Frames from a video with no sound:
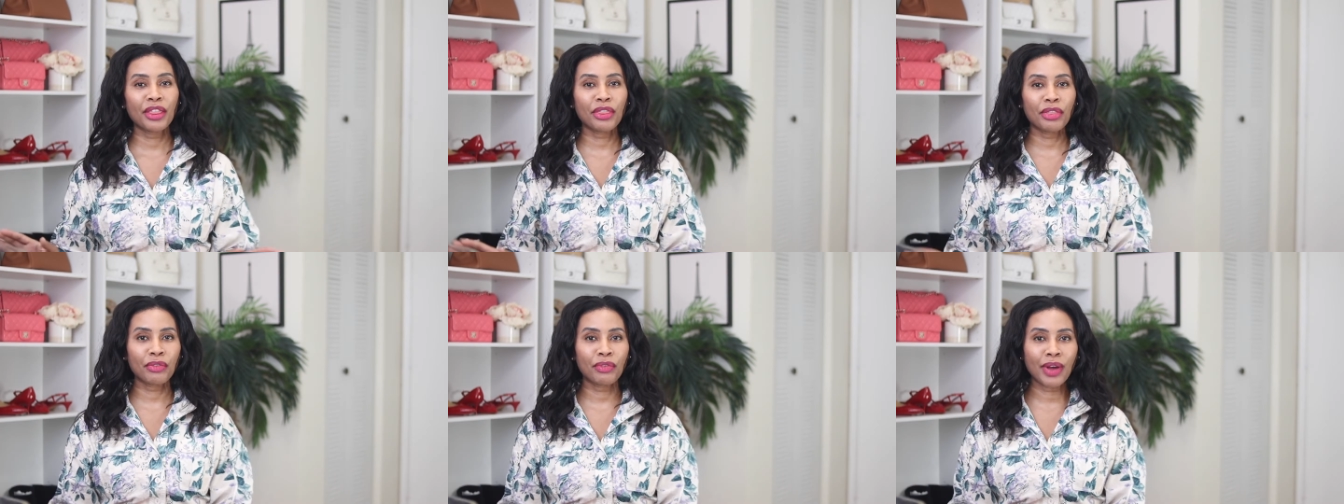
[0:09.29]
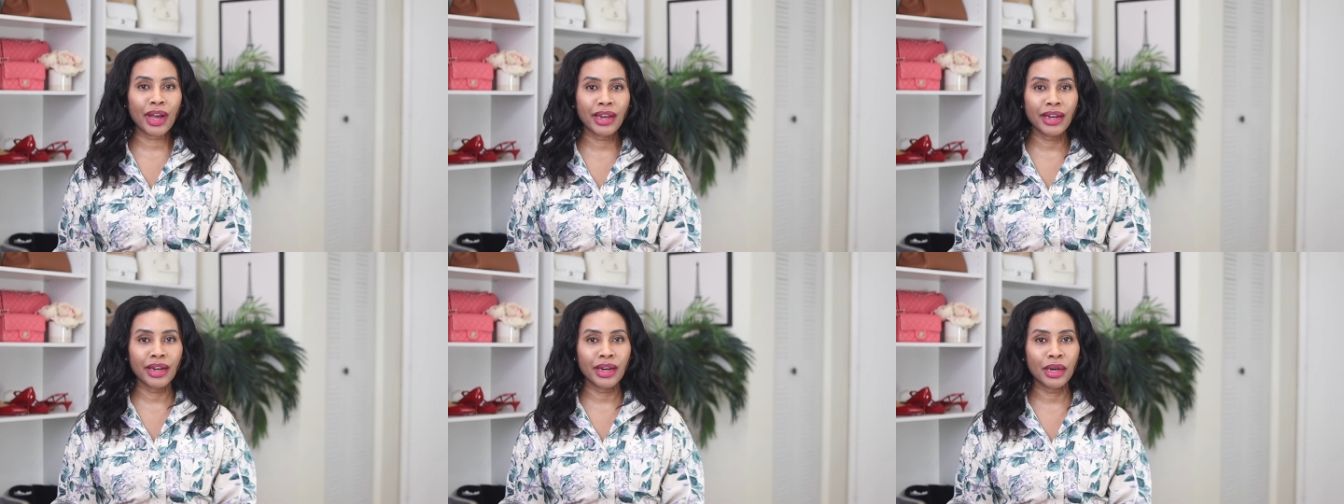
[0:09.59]

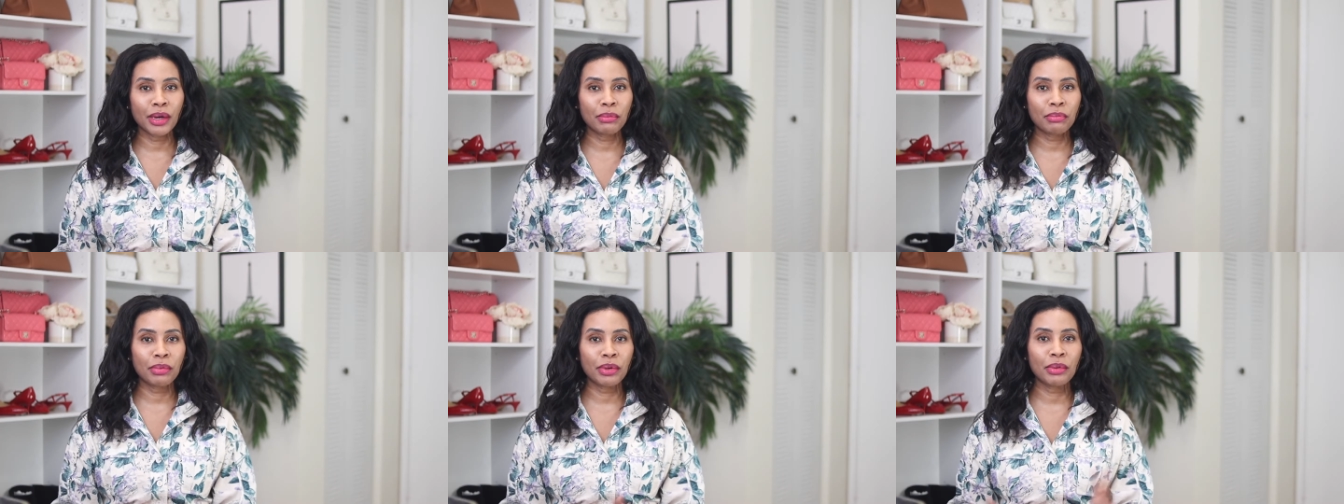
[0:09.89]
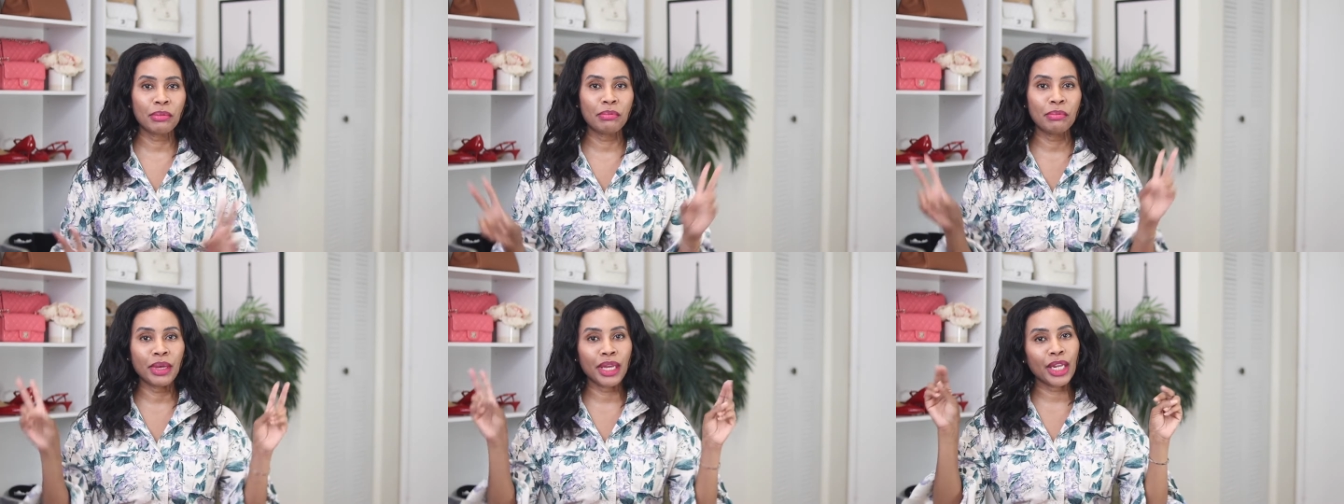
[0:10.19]
ThredUp
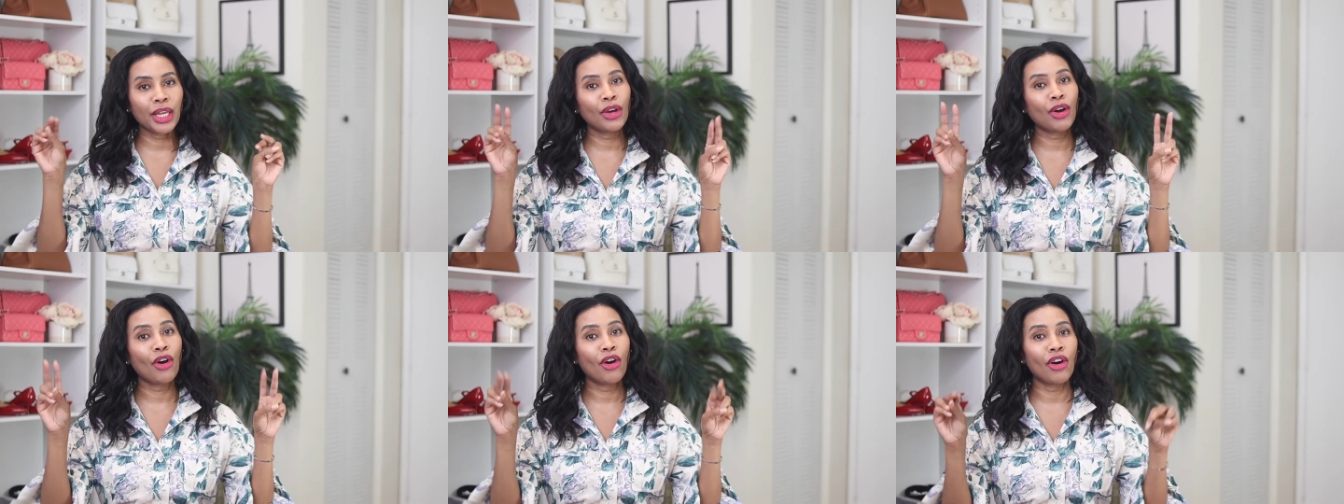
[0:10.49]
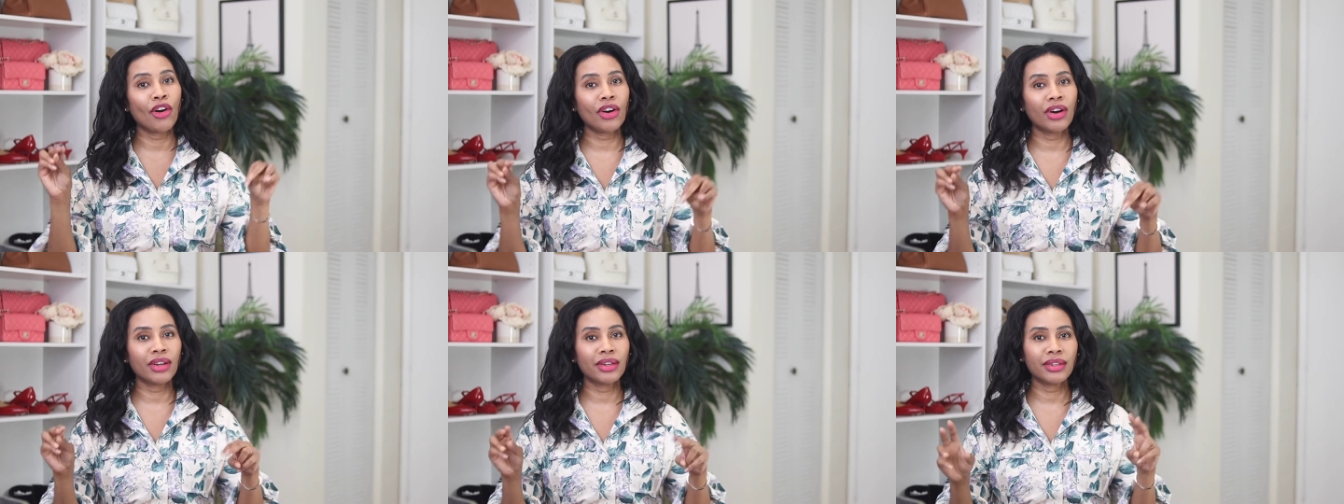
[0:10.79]
mini
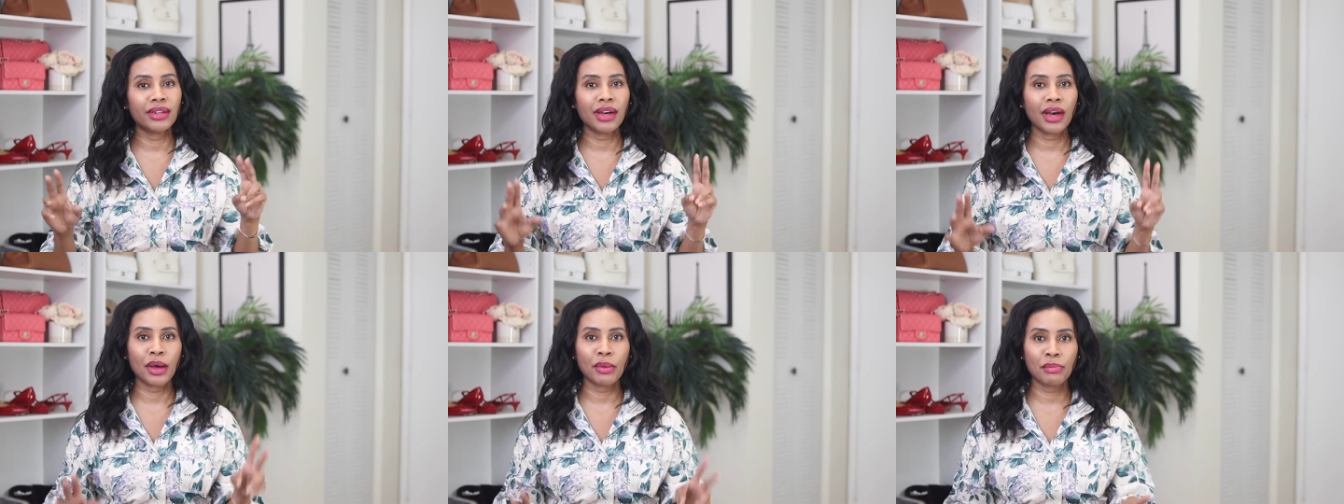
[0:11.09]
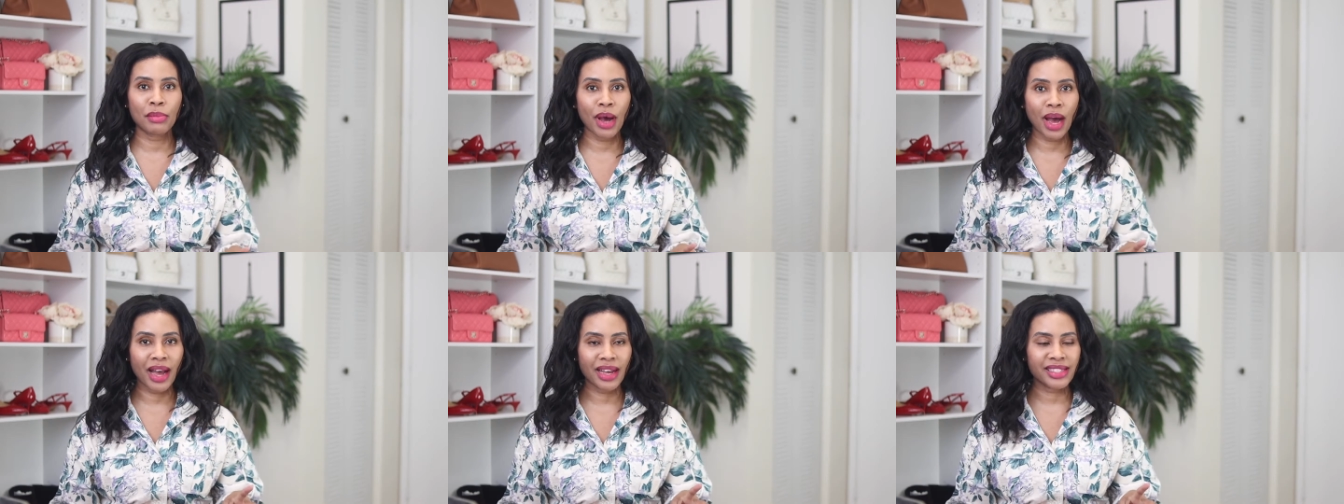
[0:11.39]
haul
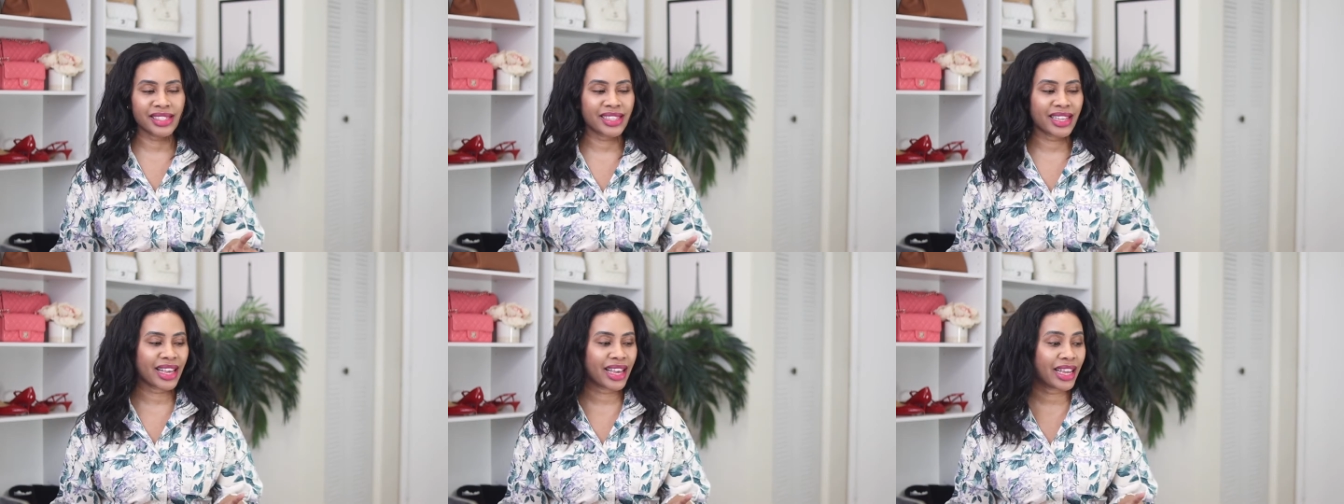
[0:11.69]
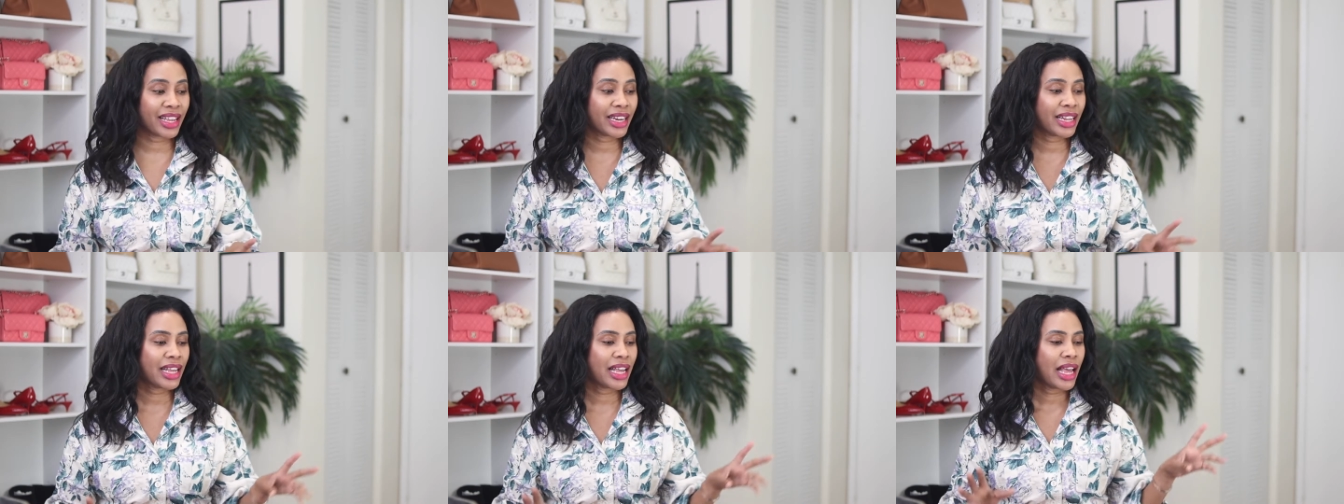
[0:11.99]

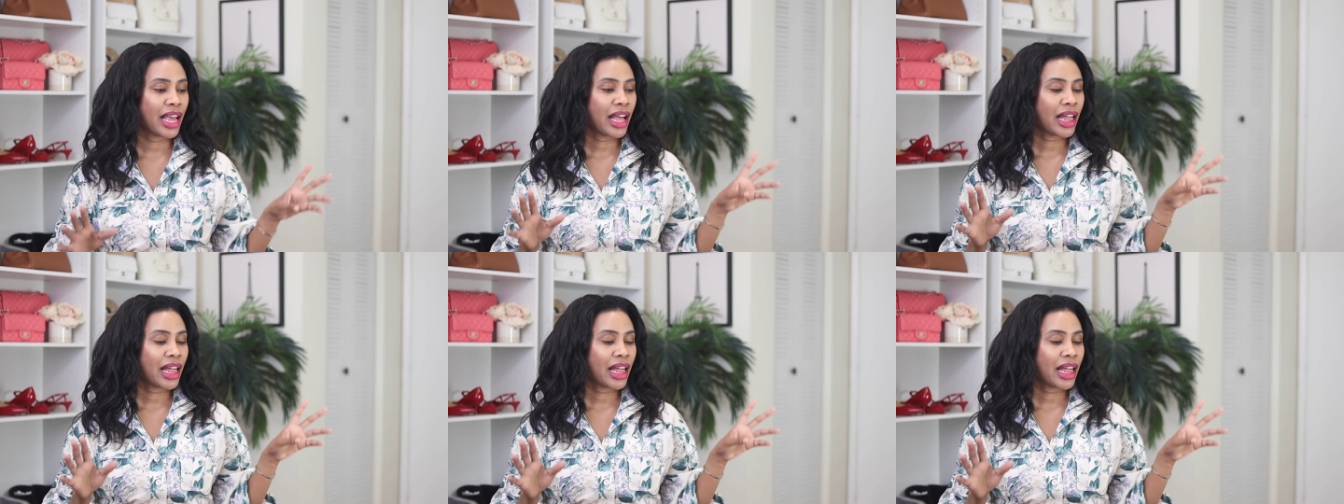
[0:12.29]
unboxing.